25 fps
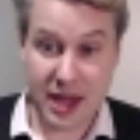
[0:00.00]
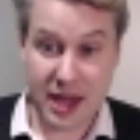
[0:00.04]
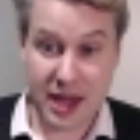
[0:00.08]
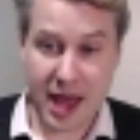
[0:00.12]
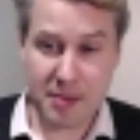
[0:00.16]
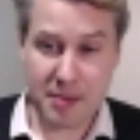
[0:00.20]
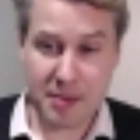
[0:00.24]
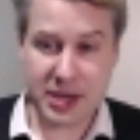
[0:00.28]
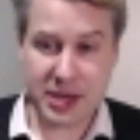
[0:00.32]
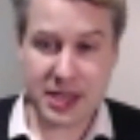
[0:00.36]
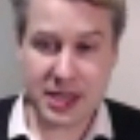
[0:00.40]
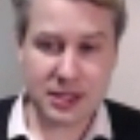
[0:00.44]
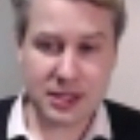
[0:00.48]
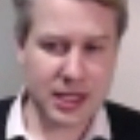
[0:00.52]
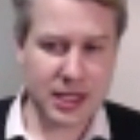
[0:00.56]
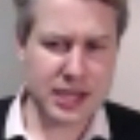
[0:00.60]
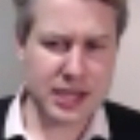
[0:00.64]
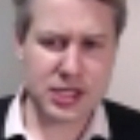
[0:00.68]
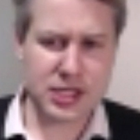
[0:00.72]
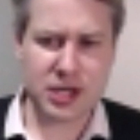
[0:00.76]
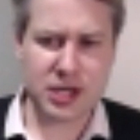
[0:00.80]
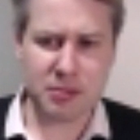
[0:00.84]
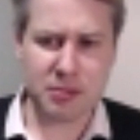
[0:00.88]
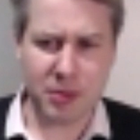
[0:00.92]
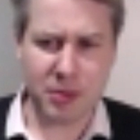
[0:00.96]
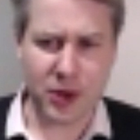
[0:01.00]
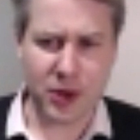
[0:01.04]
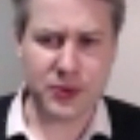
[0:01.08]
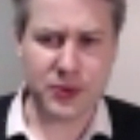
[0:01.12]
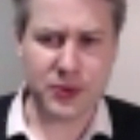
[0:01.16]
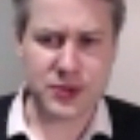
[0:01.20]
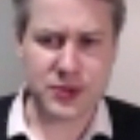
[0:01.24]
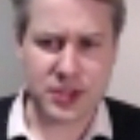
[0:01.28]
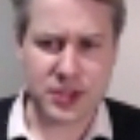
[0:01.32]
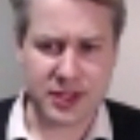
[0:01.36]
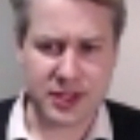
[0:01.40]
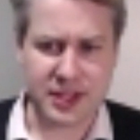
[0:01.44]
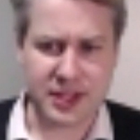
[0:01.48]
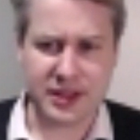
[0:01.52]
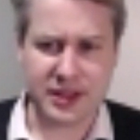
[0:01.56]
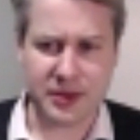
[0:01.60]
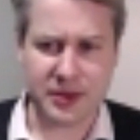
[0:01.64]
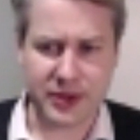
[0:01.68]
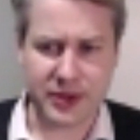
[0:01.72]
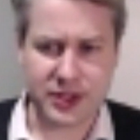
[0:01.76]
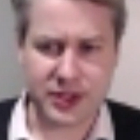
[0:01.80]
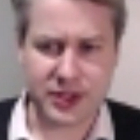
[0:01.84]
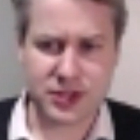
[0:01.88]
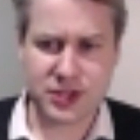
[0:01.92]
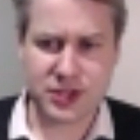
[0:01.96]
how many leadership models do you think there
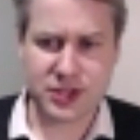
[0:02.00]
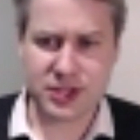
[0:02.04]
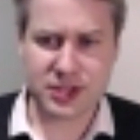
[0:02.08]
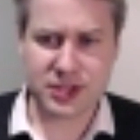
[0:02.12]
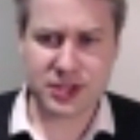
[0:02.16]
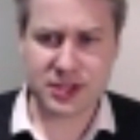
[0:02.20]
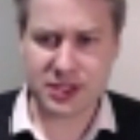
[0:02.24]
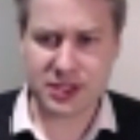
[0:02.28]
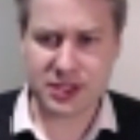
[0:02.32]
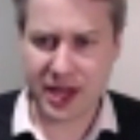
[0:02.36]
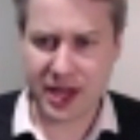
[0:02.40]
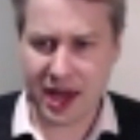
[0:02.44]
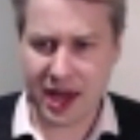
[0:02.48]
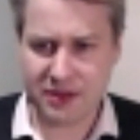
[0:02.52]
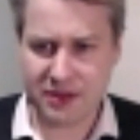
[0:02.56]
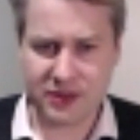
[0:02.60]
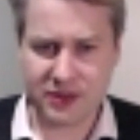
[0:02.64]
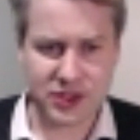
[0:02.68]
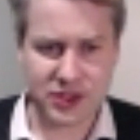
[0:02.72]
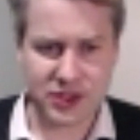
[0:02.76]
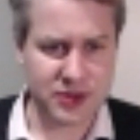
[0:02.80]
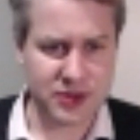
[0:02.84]
is? Just out of interest